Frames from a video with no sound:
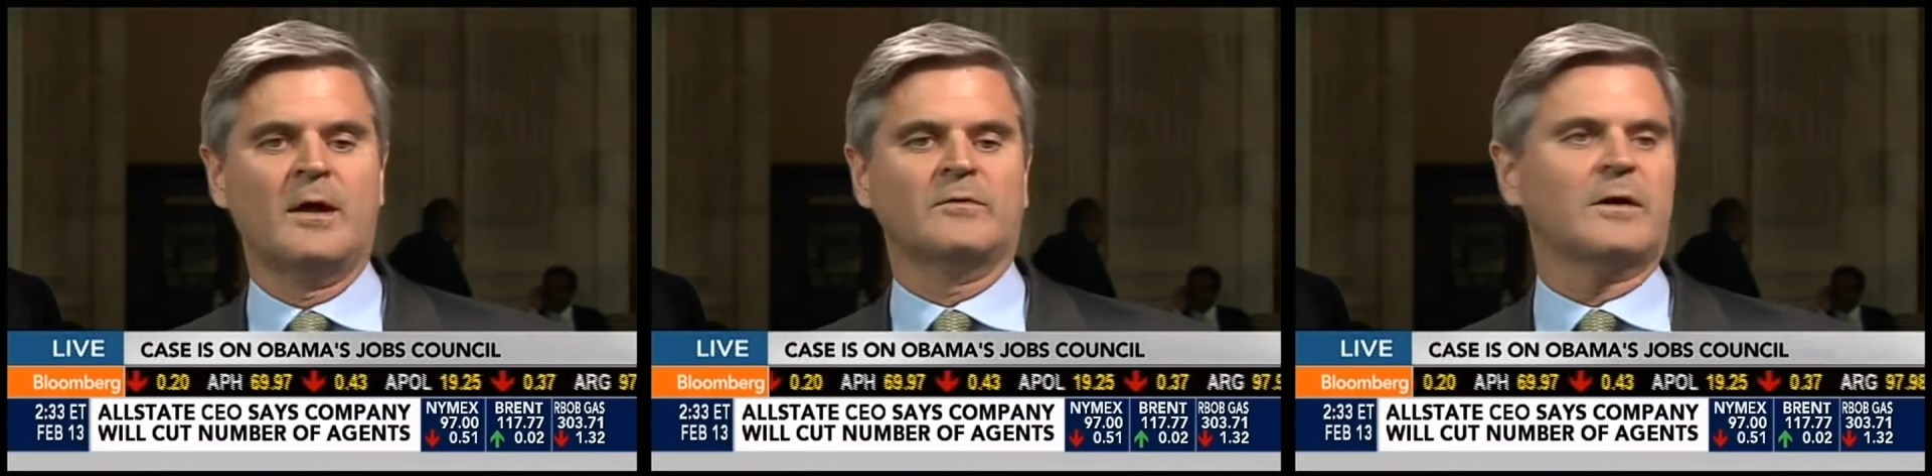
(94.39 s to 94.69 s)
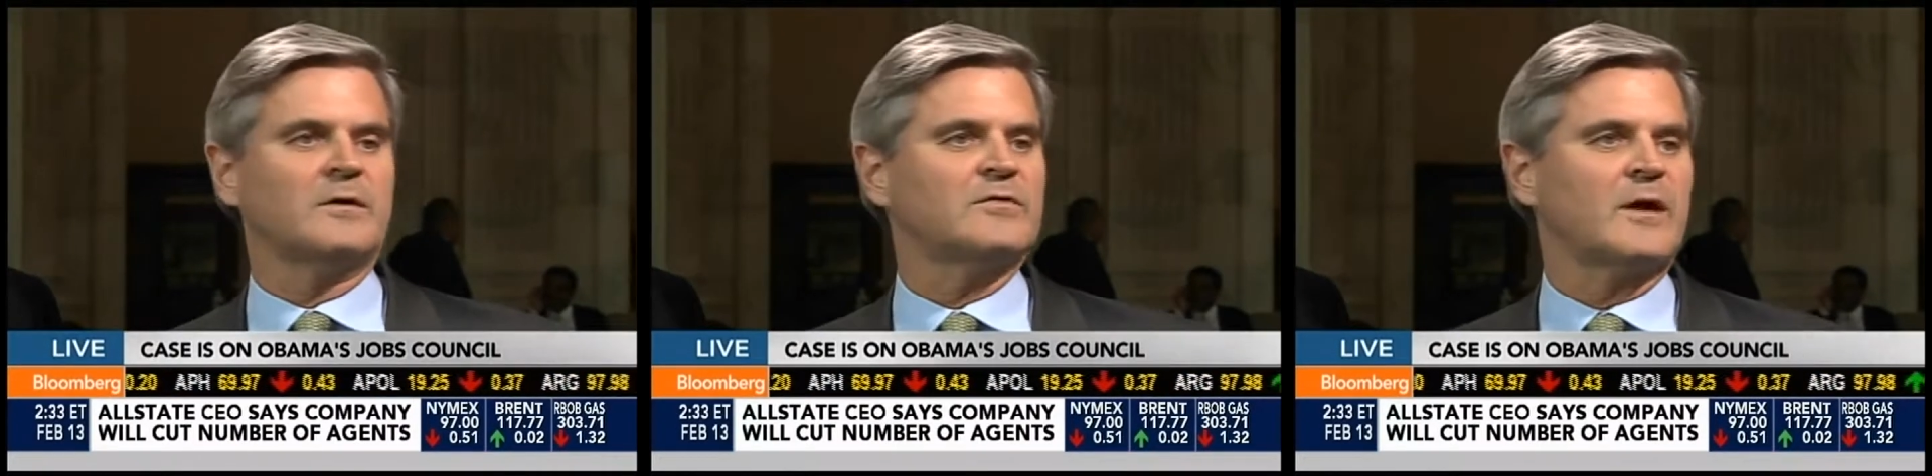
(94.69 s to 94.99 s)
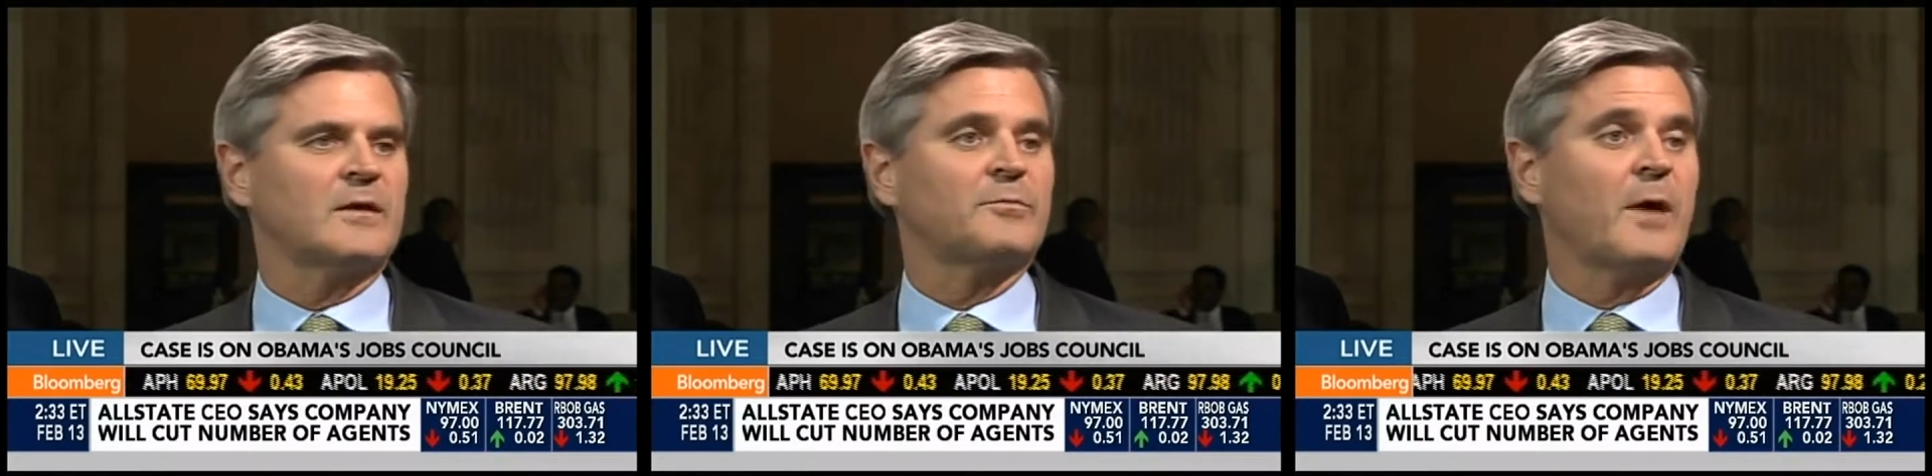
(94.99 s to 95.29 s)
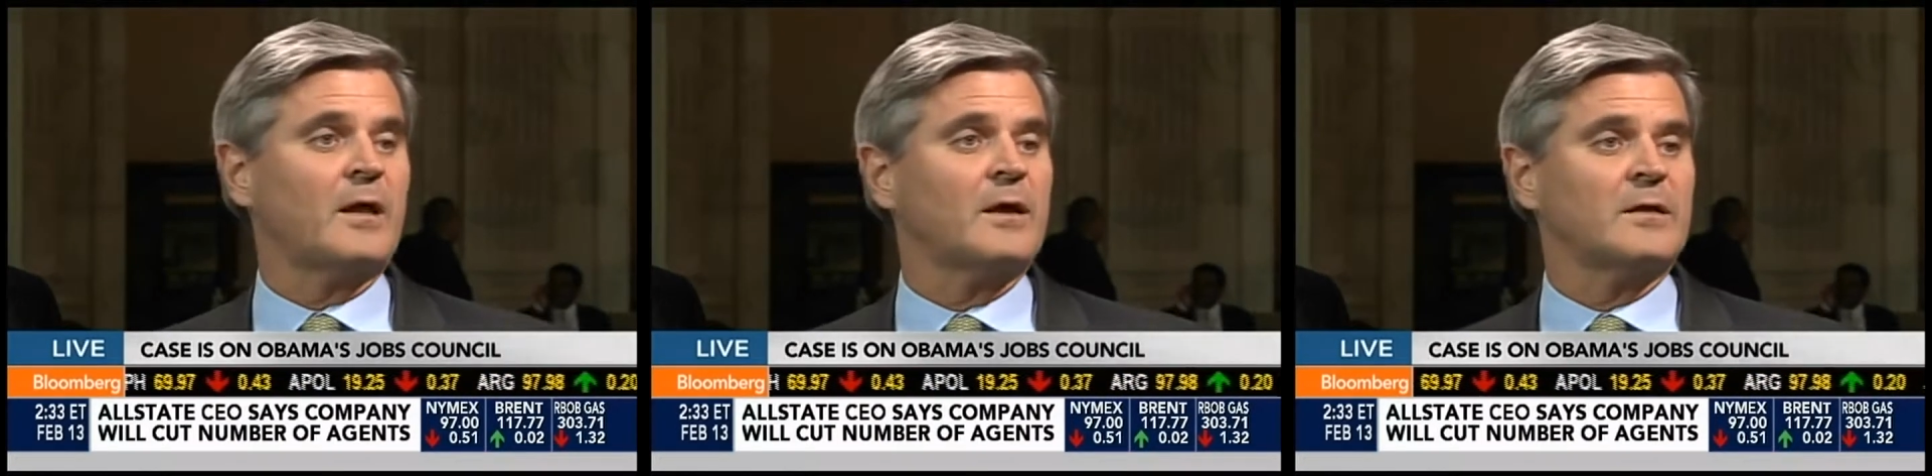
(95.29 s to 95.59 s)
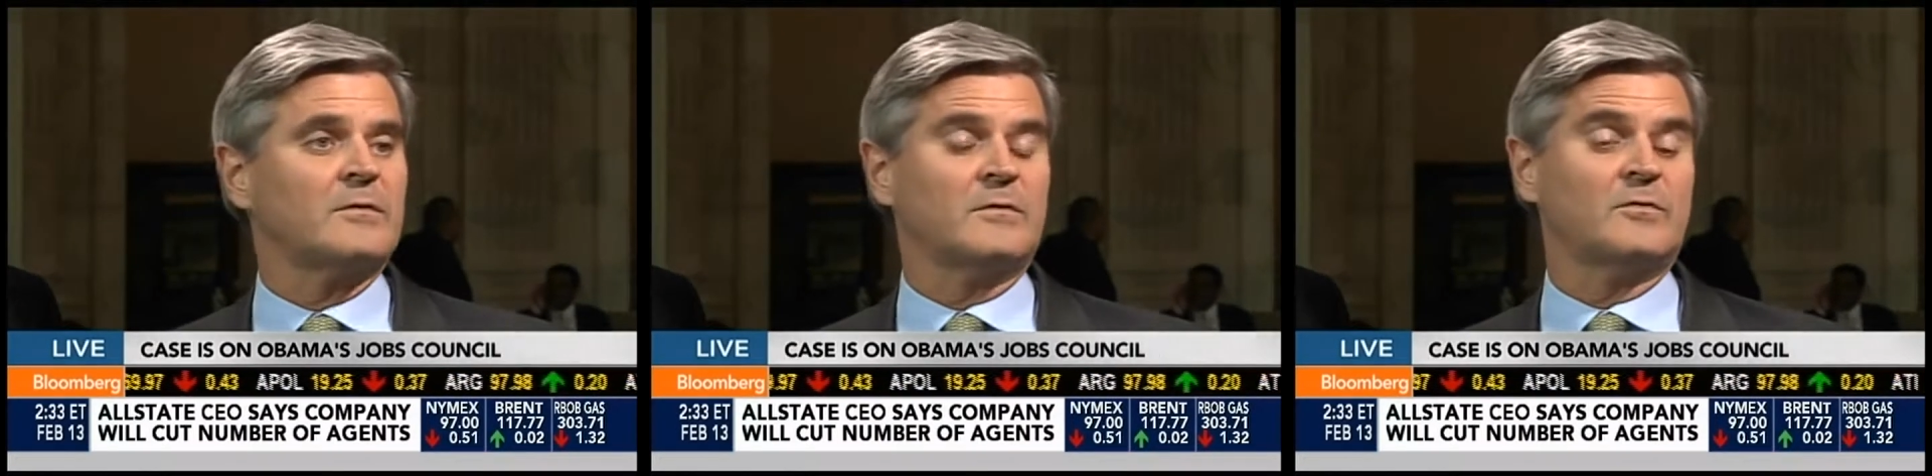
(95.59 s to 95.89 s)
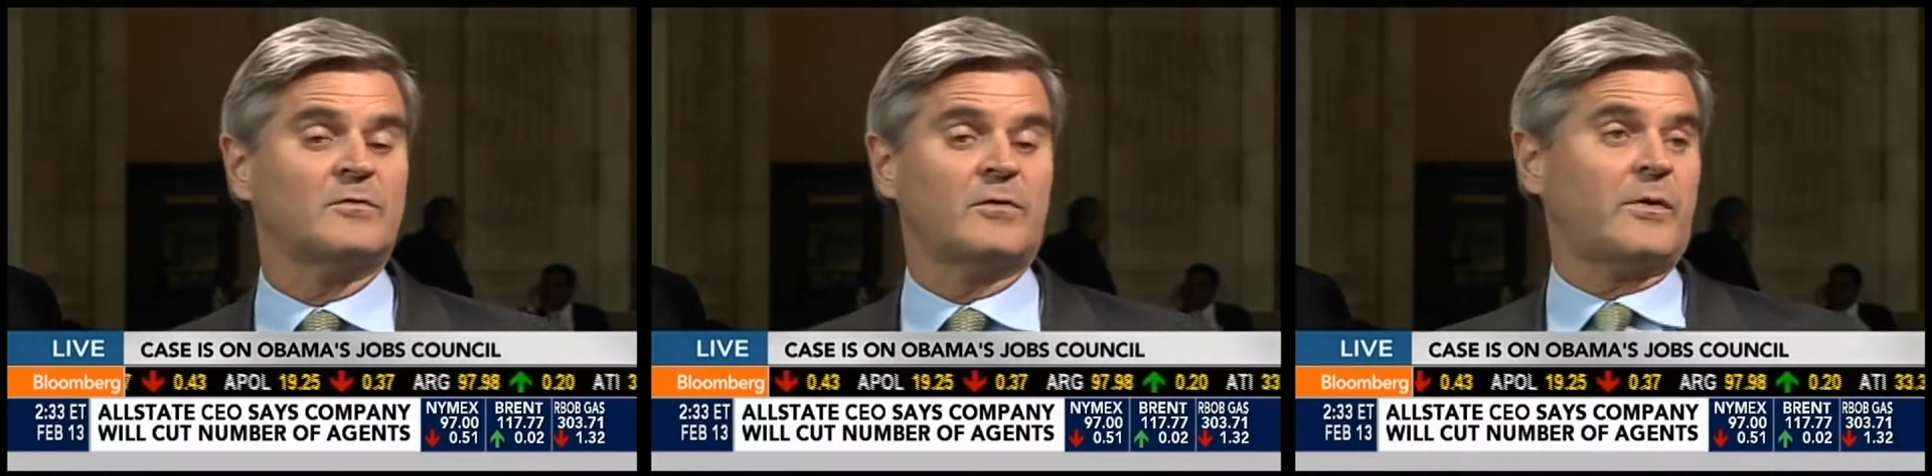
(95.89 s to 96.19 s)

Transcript: trying to shine a spotlight on these issues so we